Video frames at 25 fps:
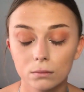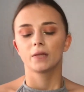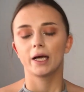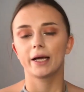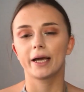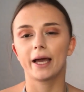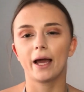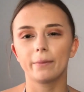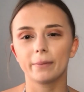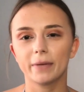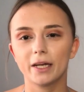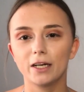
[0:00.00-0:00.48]

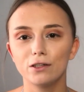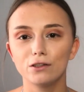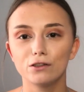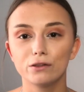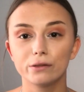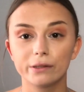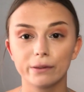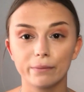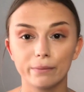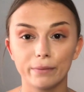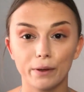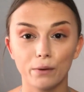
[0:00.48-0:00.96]
Okay, I'm gonna
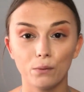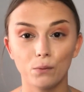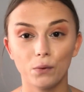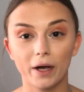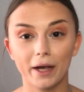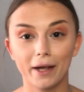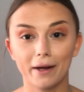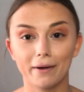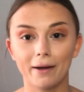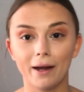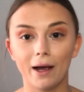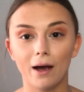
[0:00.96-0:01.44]
do something
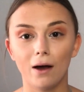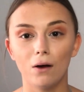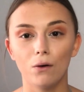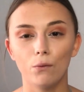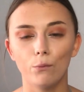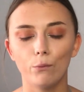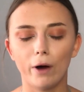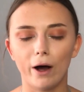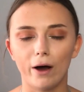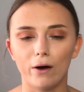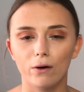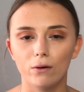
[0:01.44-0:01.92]
weird
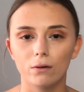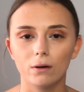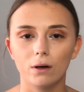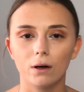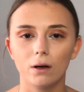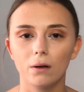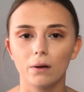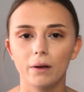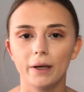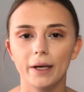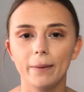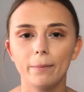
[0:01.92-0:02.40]
now. Well,
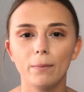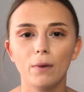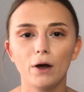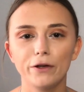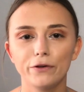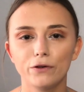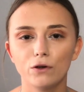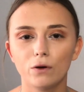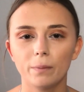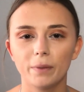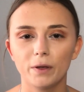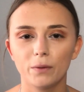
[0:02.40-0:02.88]
it
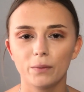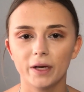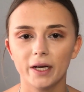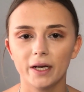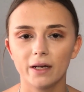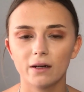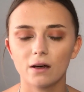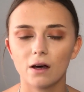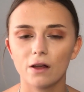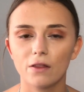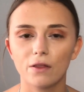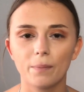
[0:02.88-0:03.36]
might not be
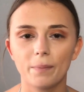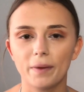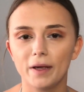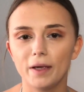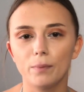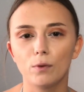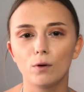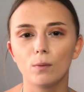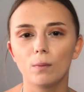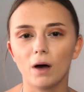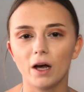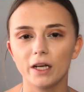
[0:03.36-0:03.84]
weird, other
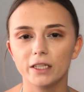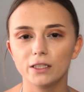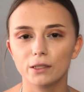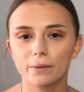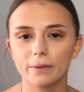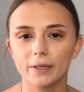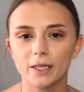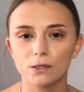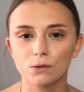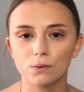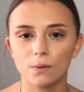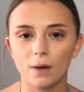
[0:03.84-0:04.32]
people might
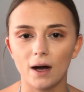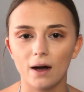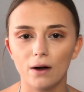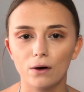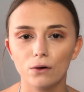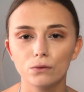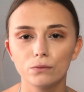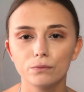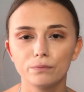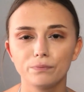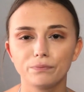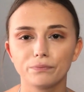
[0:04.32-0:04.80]
do it as
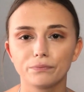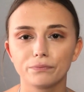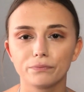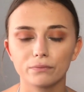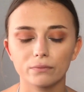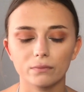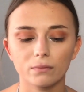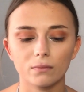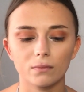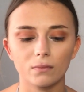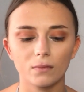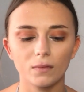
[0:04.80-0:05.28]
well.
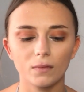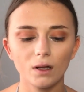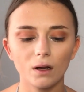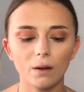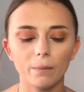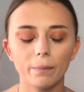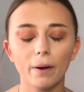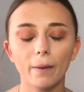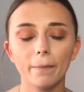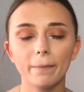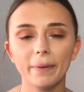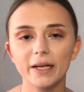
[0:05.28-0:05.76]

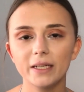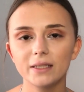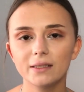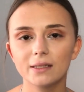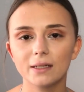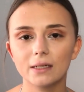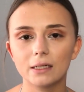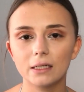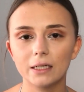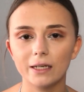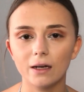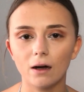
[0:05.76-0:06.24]
But
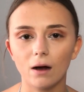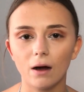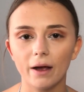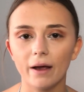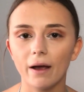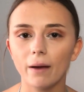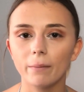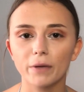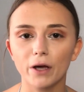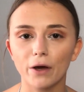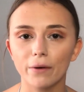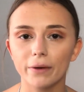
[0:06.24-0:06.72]
basically I
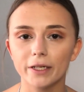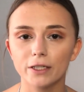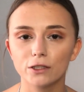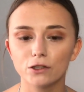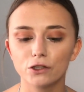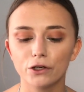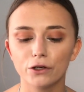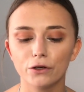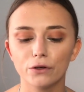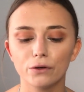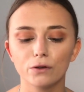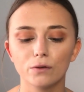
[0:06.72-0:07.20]
am going
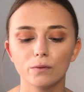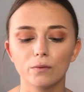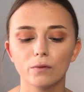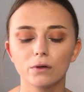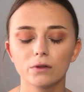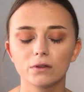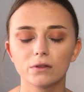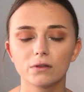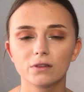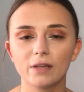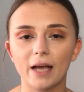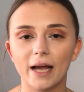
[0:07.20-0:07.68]
to
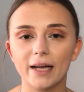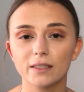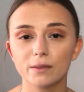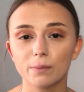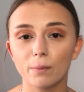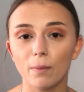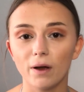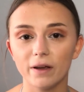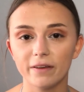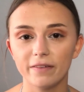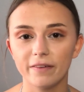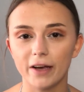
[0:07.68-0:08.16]
set
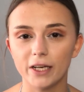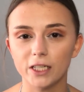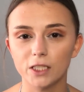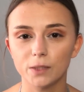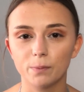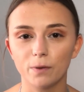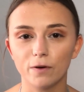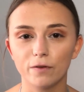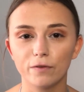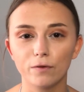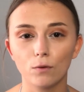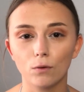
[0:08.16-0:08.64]
my face
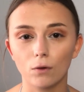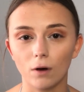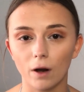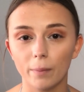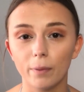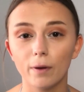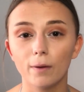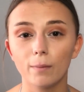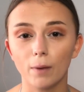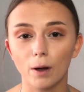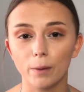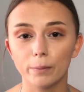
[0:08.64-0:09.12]
before I
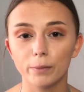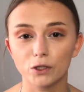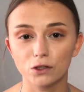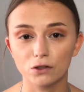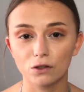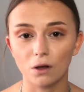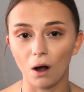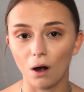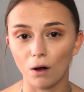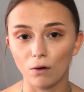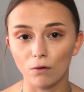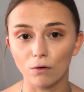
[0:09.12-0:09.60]
put my
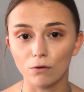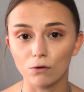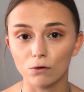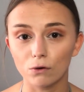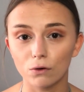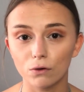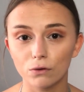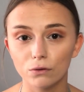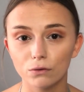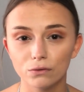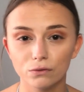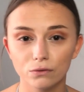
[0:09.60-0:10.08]
mascara
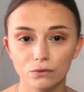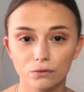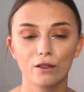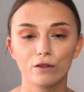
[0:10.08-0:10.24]
on.